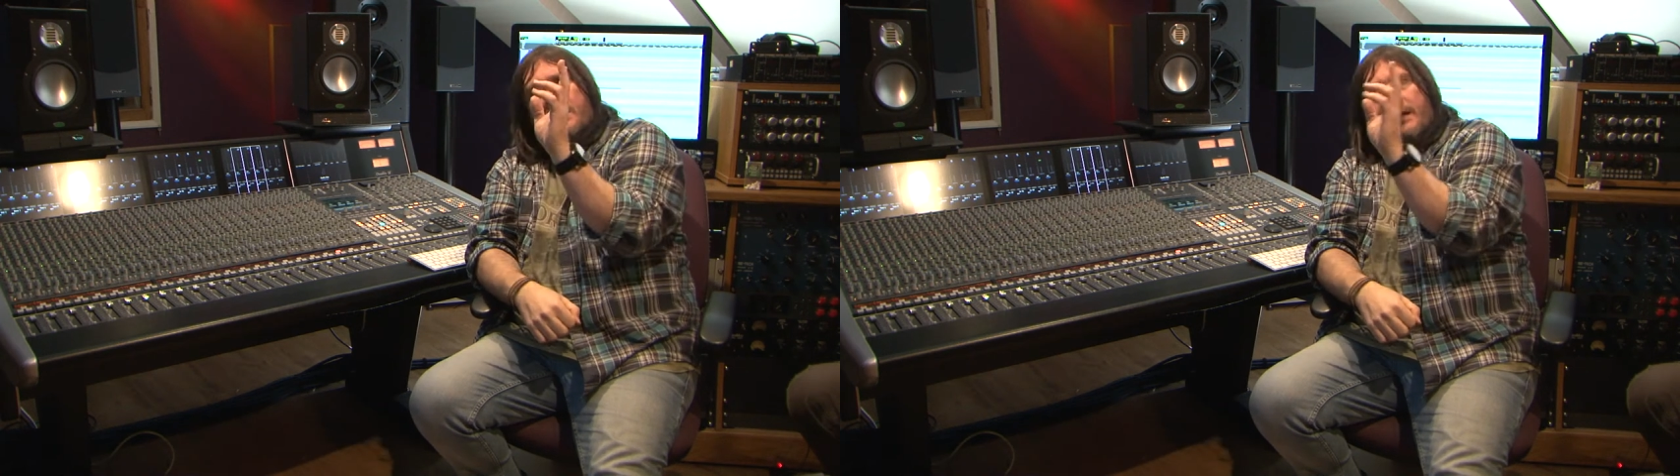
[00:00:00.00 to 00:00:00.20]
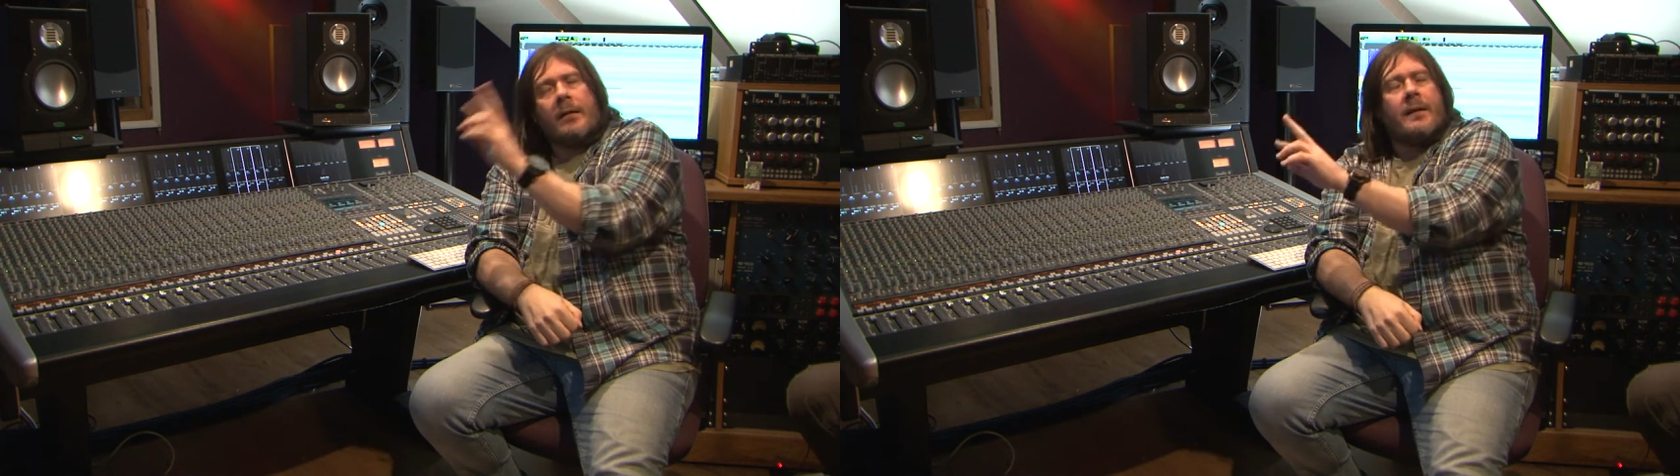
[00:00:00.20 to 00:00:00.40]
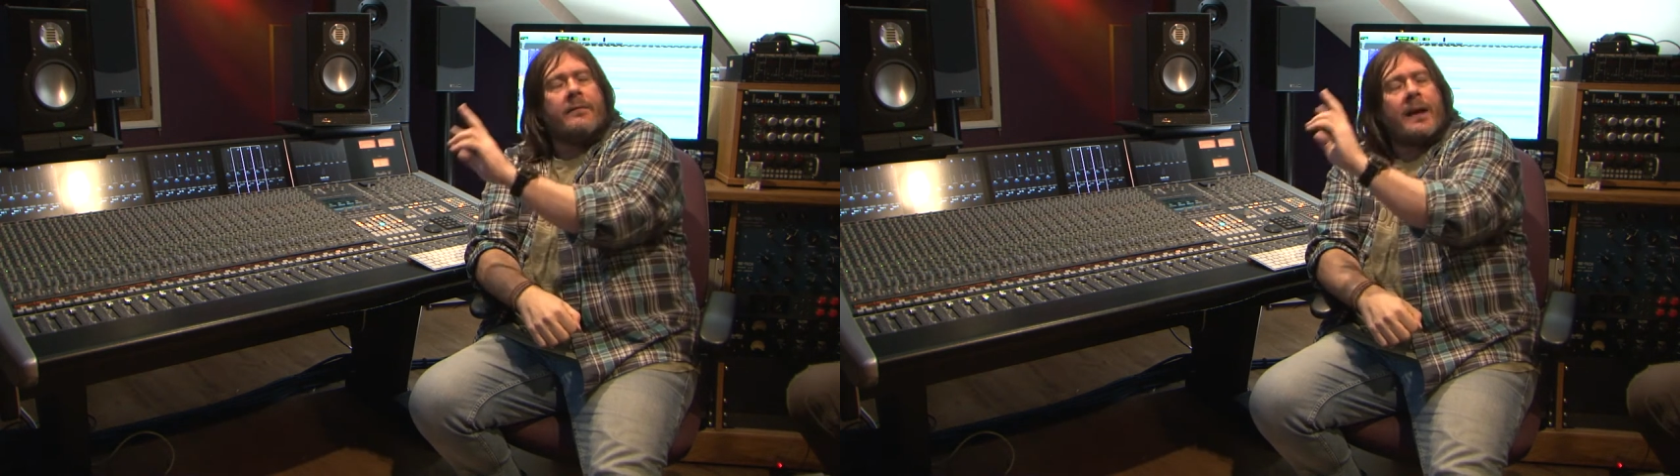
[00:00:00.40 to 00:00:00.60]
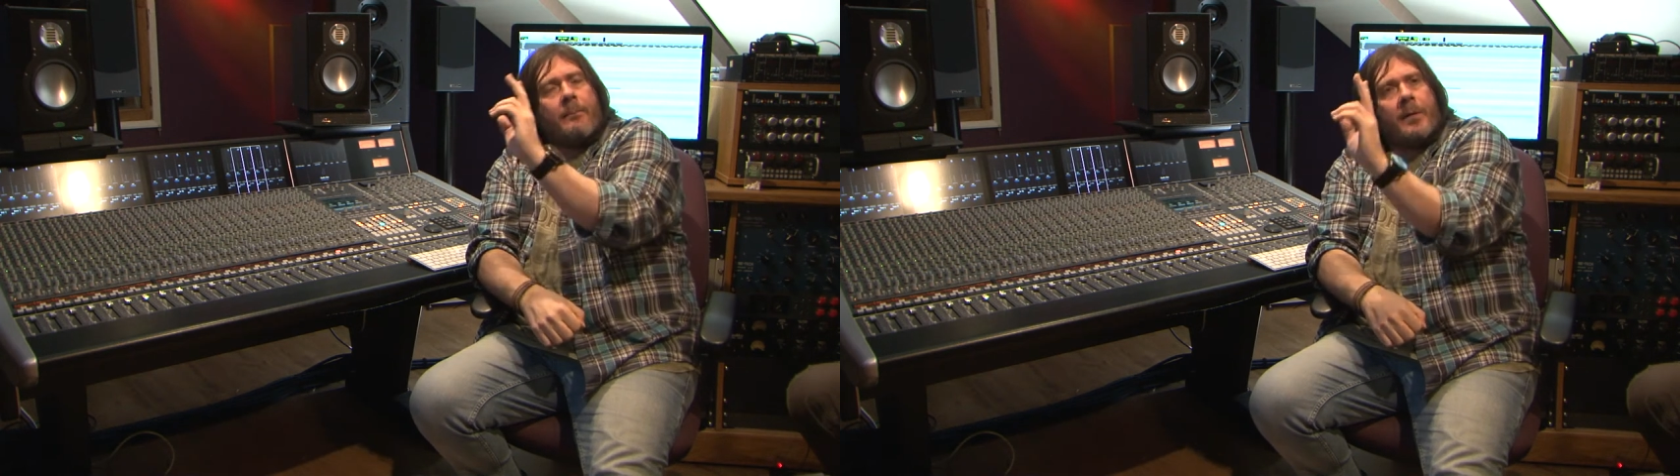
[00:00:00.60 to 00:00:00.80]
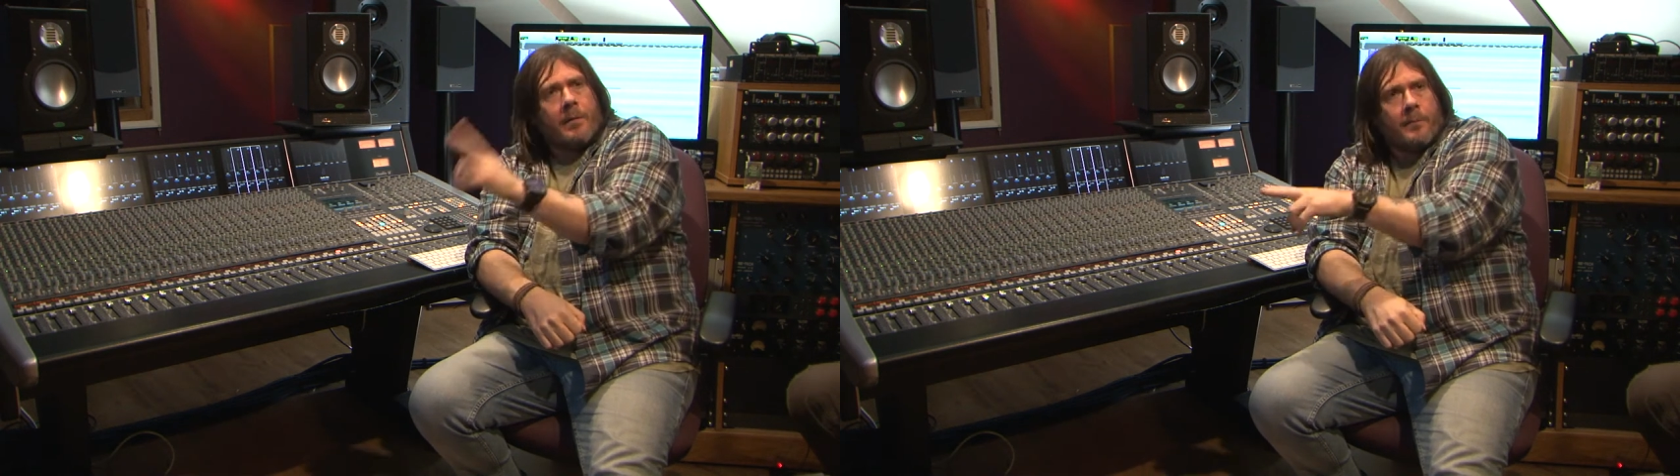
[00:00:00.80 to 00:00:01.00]
live
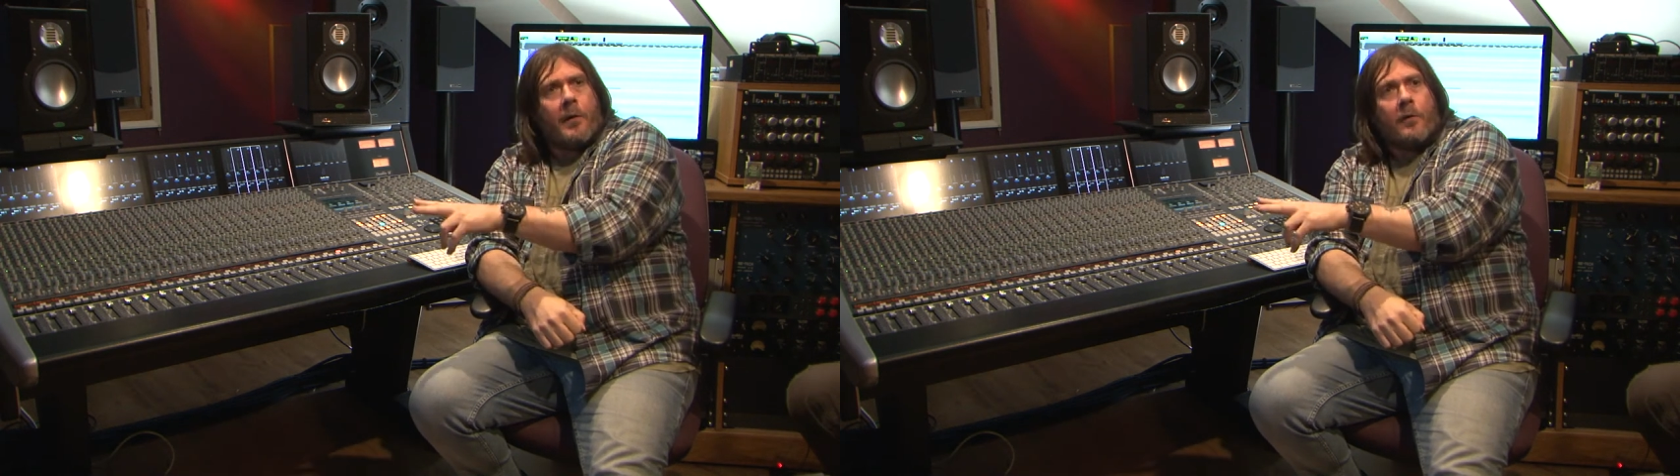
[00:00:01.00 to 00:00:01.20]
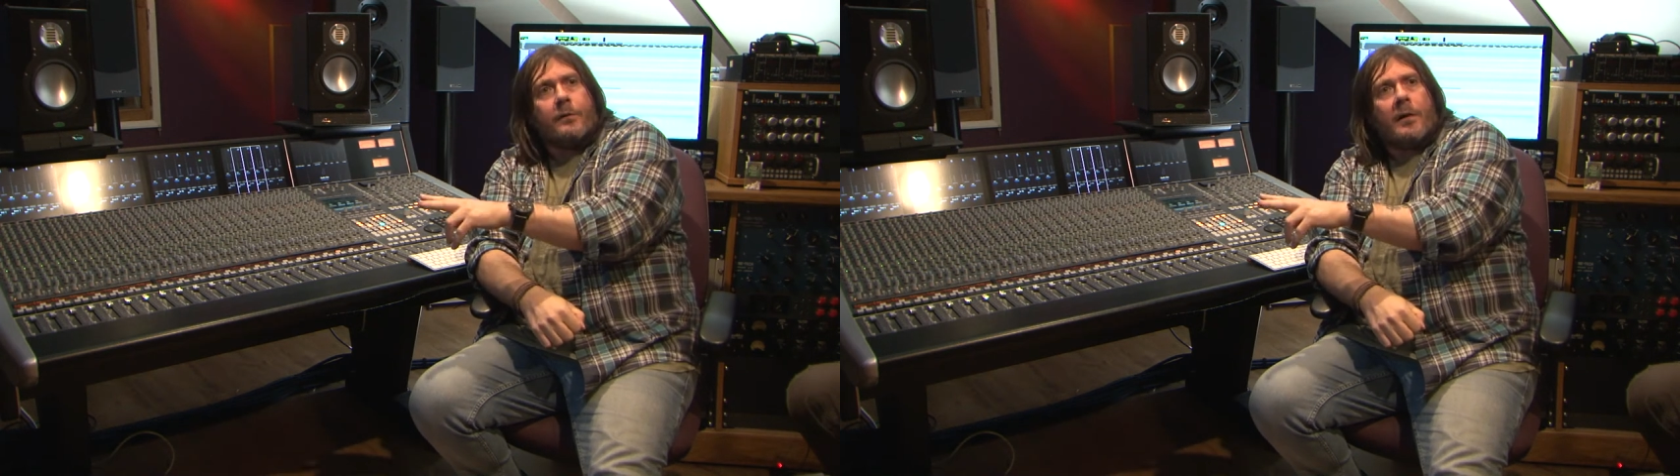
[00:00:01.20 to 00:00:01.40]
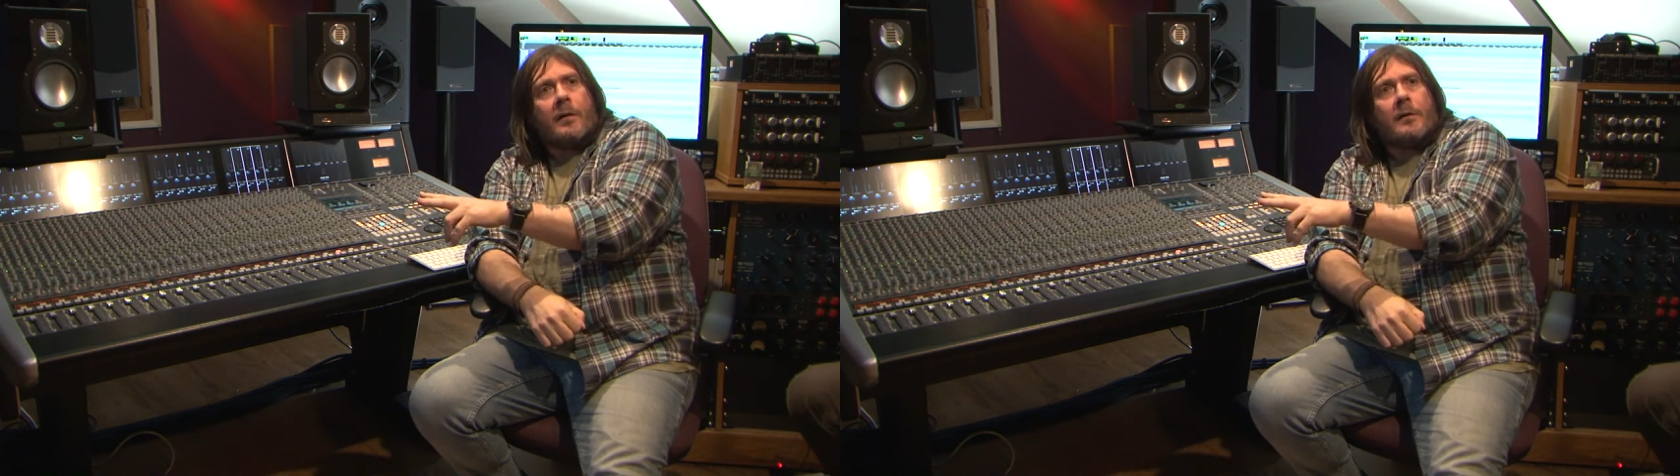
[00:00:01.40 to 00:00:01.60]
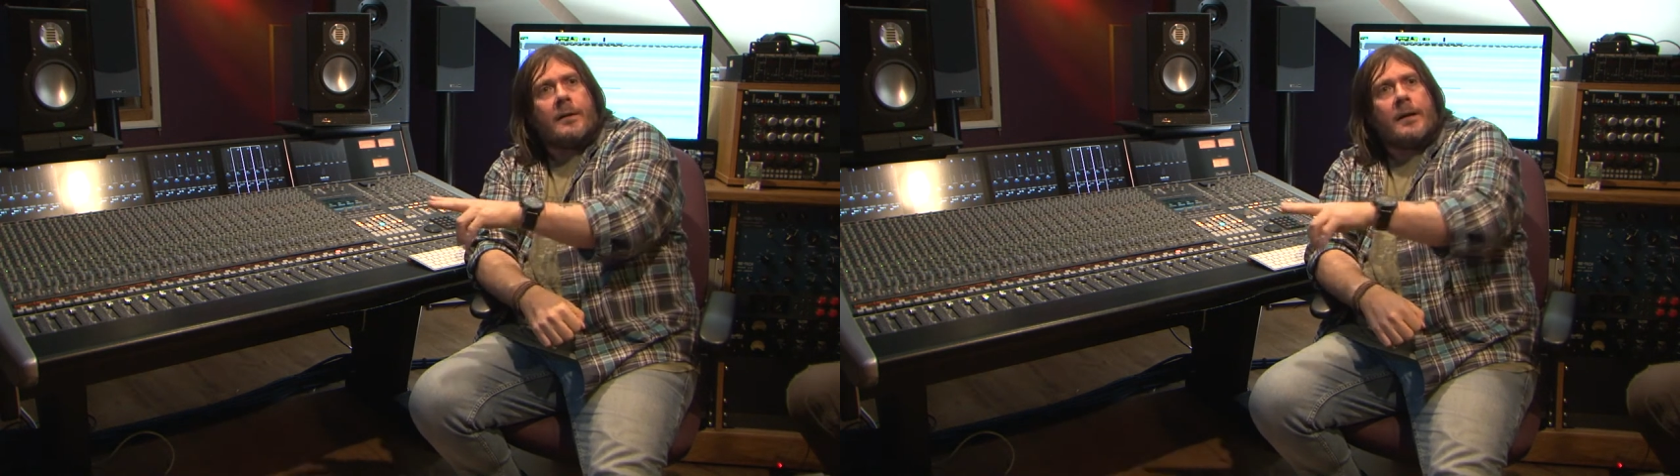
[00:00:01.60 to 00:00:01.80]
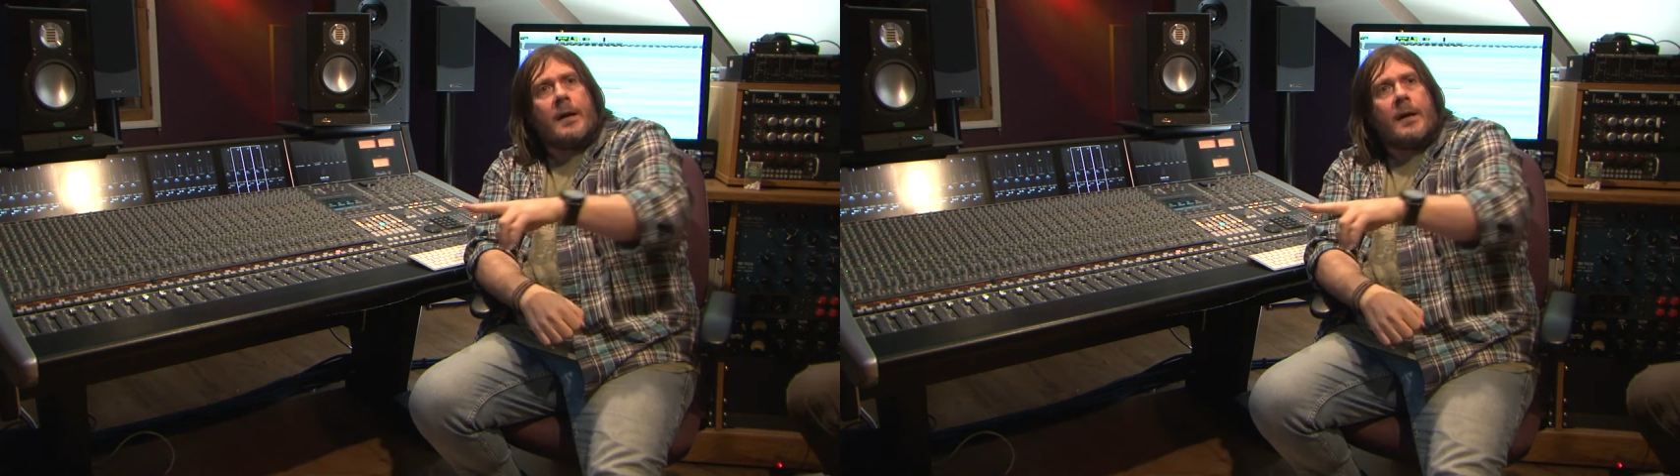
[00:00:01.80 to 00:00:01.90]
amp and the profile